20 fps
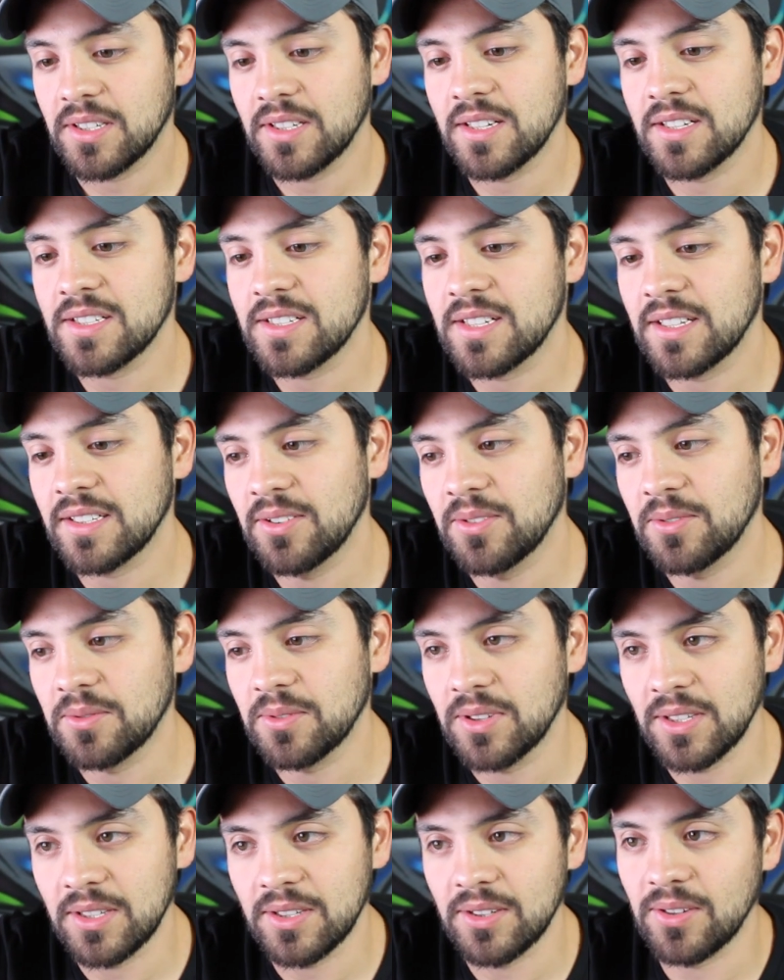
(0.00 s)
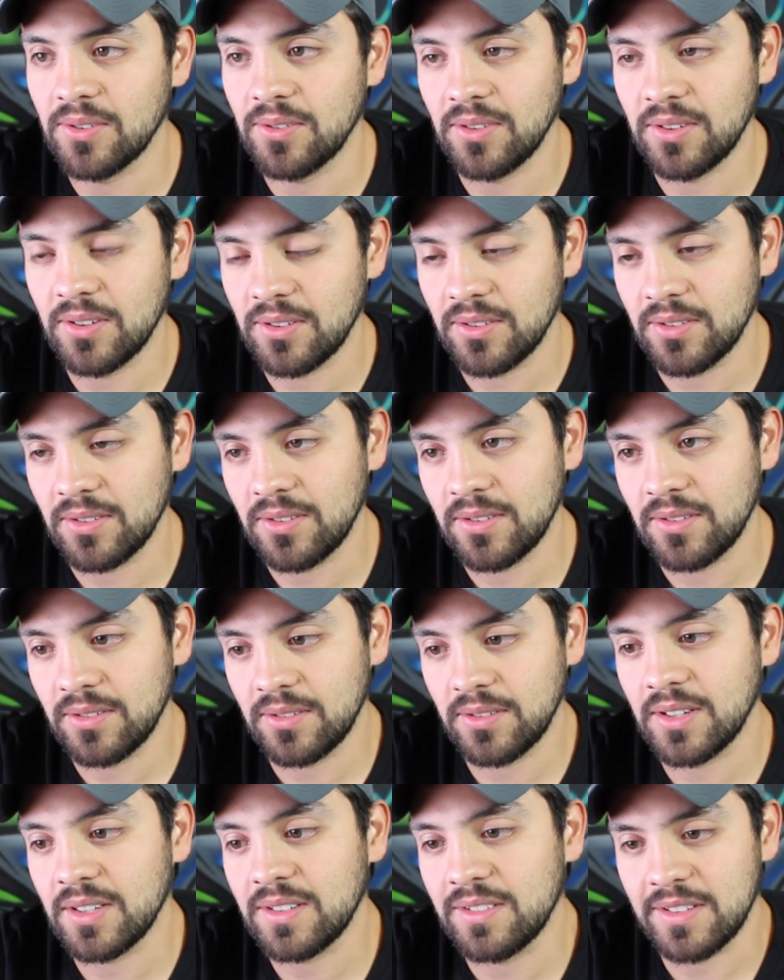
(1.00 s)
because I don't really know
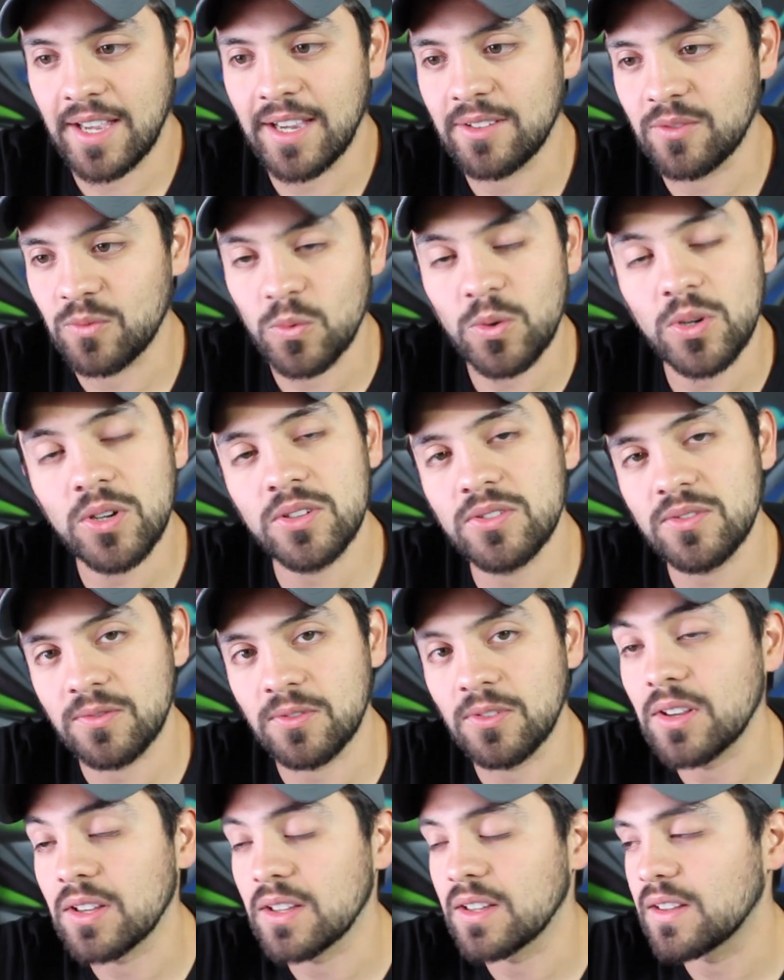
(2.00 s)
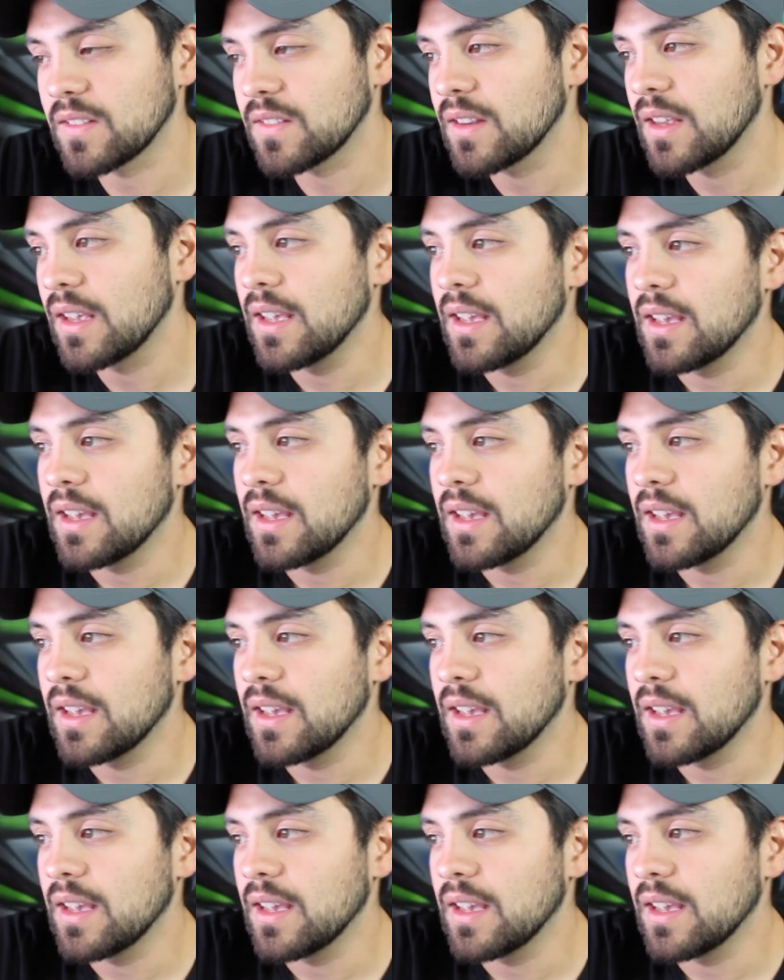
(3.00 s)
the exact words for this.